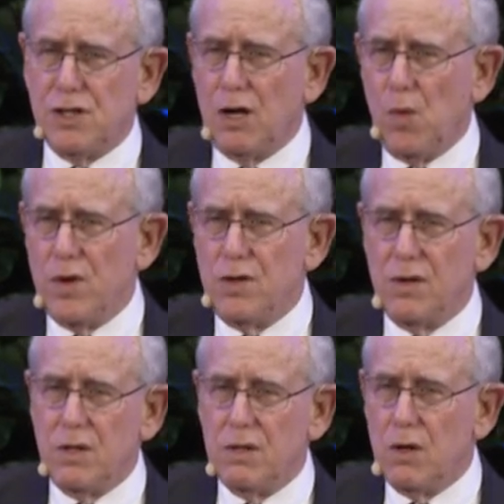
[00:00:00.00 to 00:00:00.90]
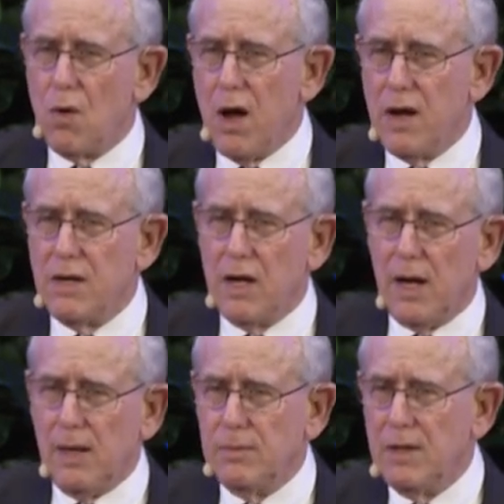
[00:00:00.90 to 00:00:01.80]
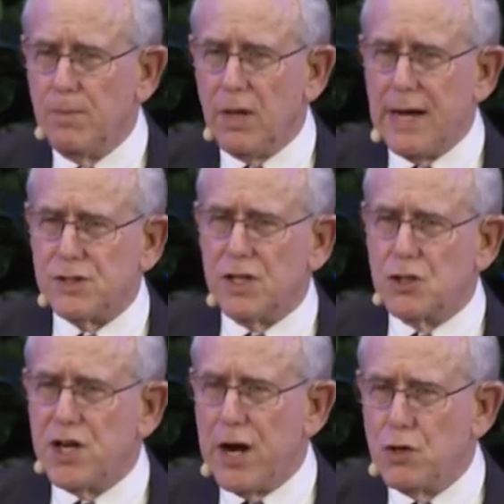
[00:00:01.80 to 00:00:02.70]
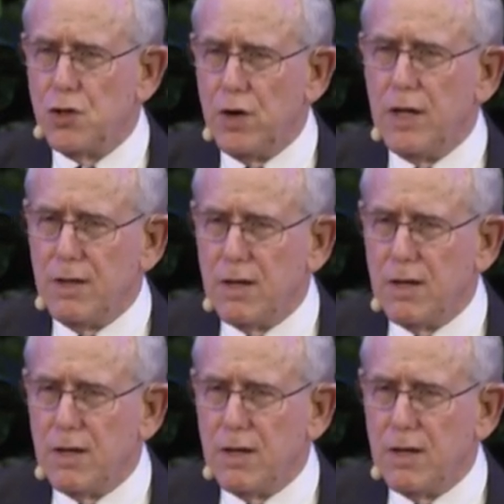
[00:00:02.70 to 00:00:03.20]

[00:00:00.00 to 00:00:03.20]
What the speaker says: you know, when you're on plastic chair duty,